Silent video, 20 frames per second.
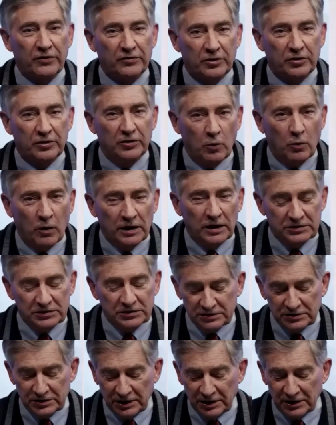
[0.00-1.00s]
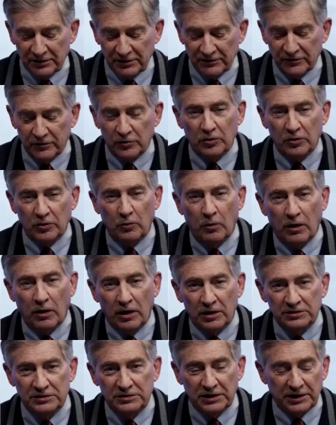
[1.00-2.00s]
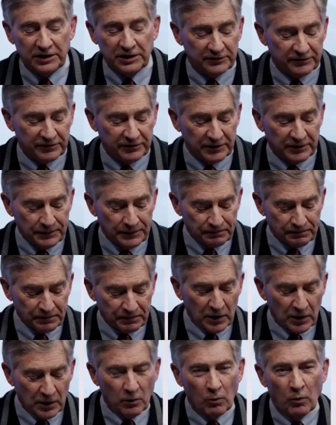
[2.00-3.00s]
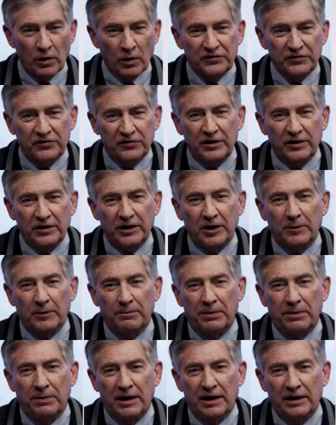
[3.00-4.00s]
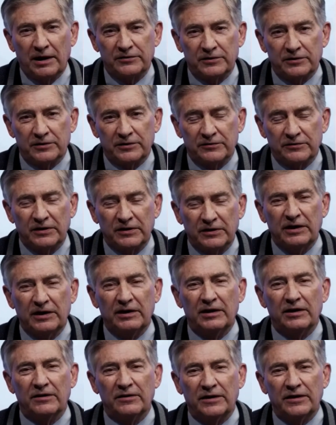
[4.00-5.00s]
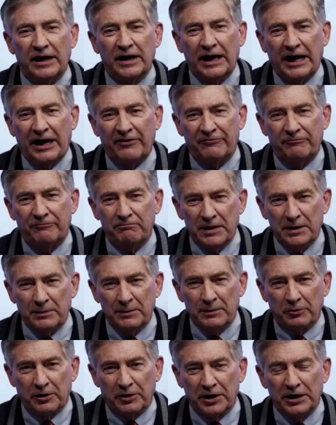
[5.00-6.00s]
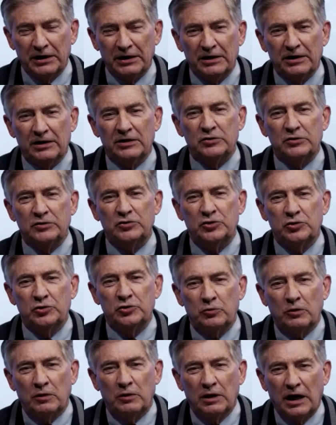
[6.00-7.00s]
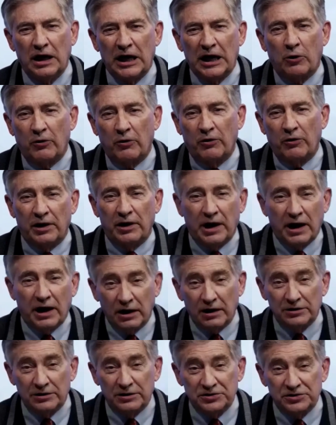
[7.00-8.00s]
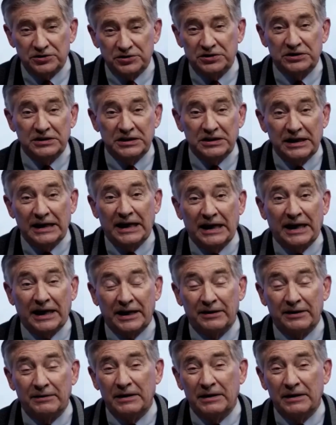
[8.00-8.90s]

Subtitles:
quantitative or qualitative, once they are positive, they have memory. To our knowledge today,